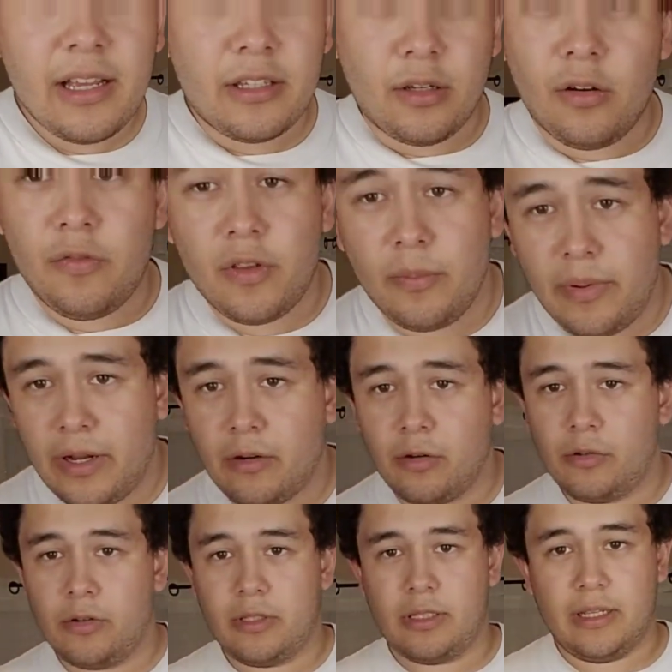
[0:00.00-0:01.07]
Sorry for the
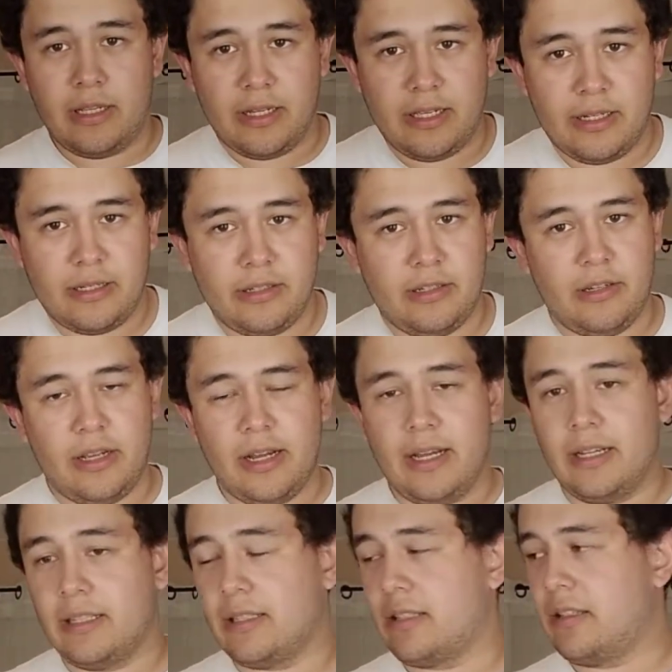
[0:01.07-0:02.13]
background noise again, you
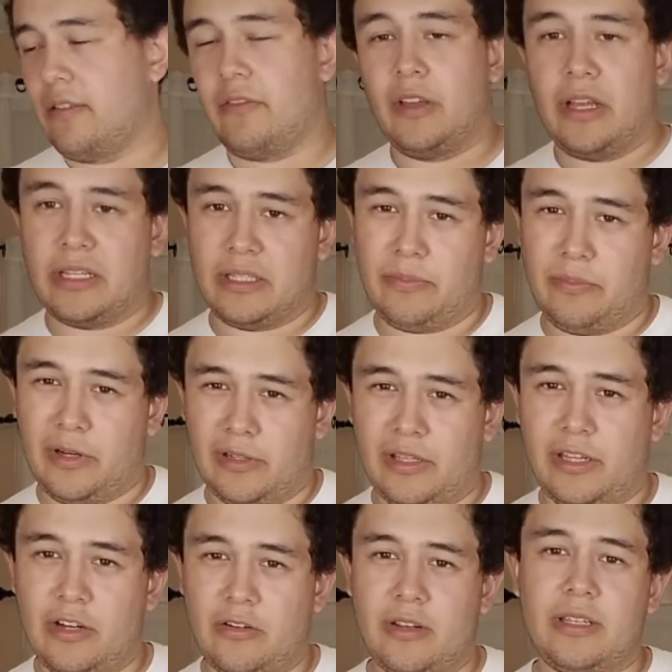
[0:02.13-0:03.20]
guys. If you guys can barely
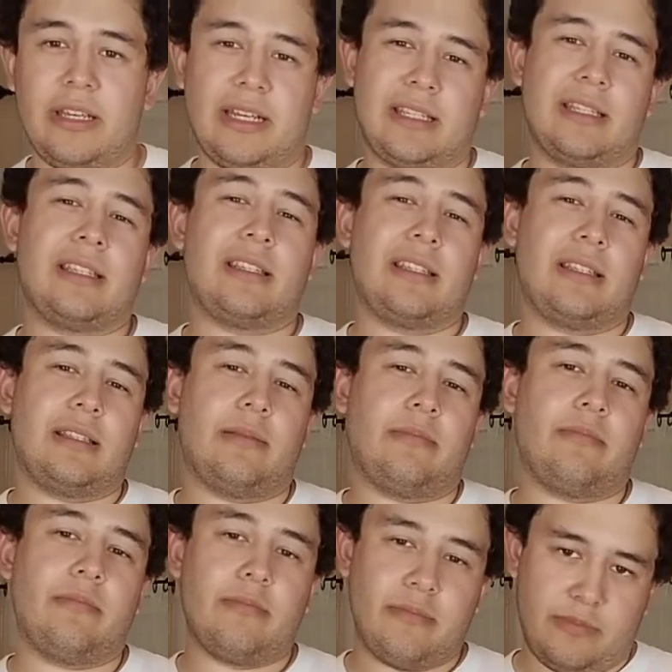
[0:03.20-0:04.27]
hear it, yes.
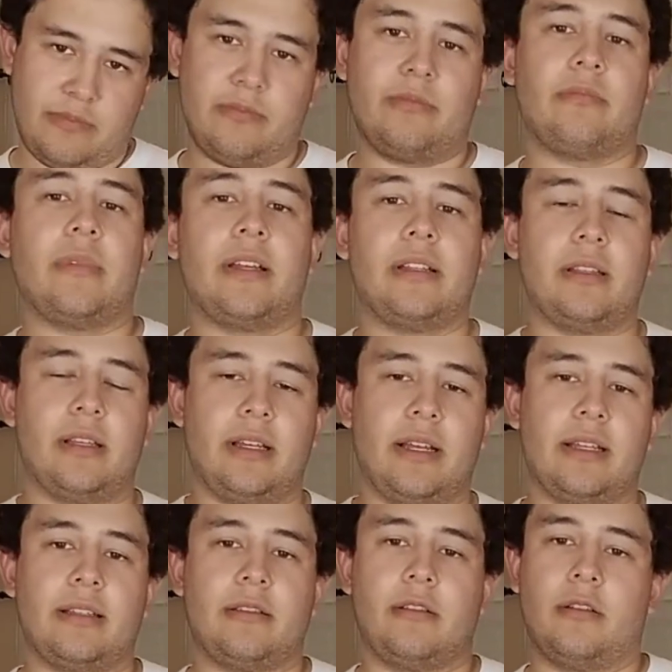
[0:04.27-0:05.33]
My big
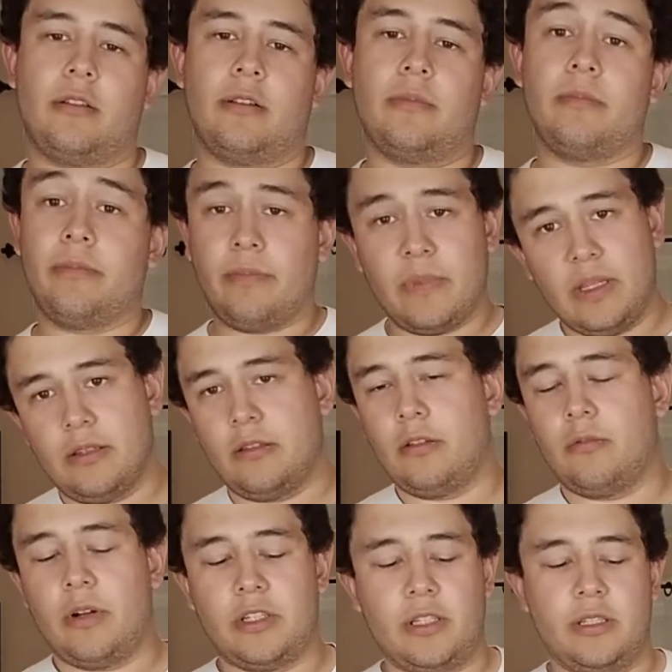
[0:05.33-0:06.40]
ass started.
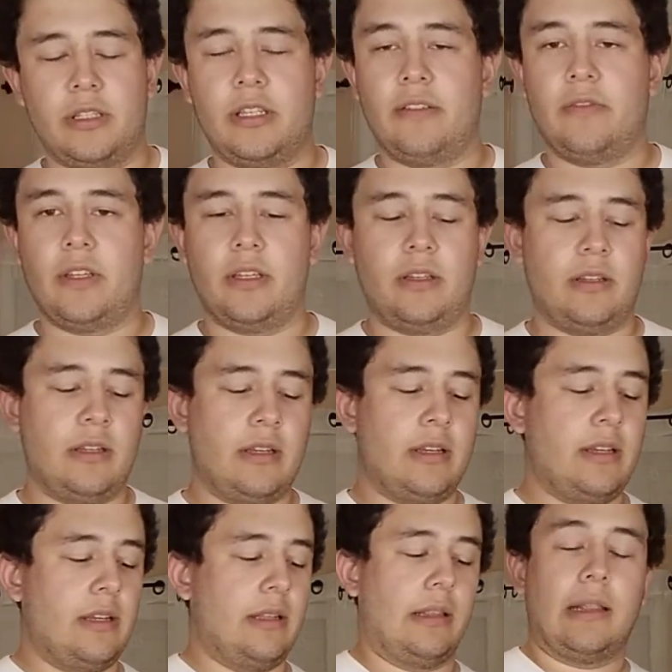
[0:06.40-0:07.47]
So watching
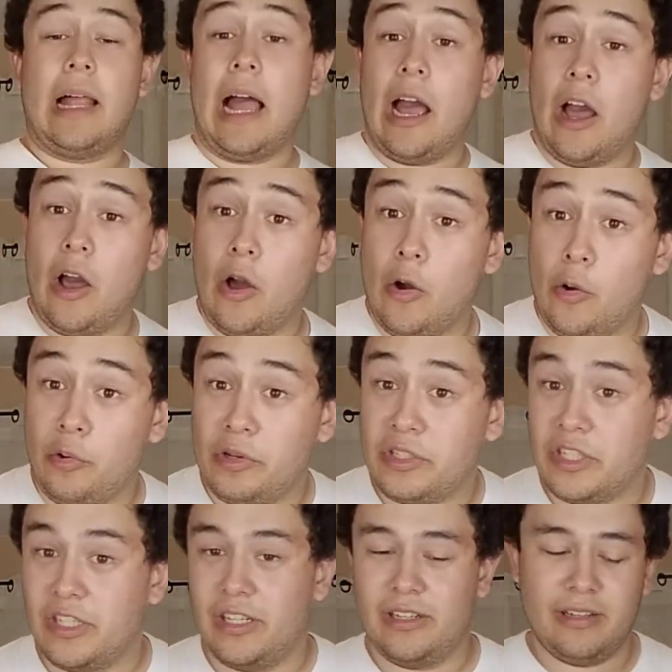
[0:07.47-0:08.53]
TV. Loud
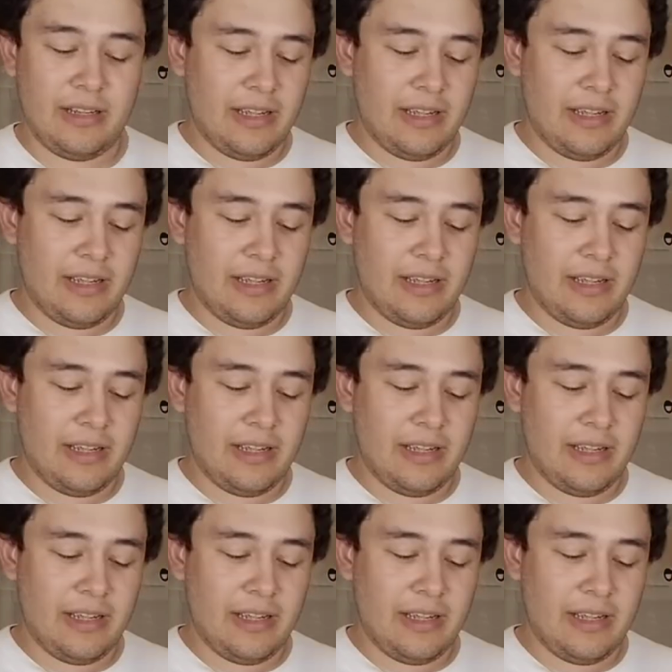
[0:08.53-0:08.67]
shit.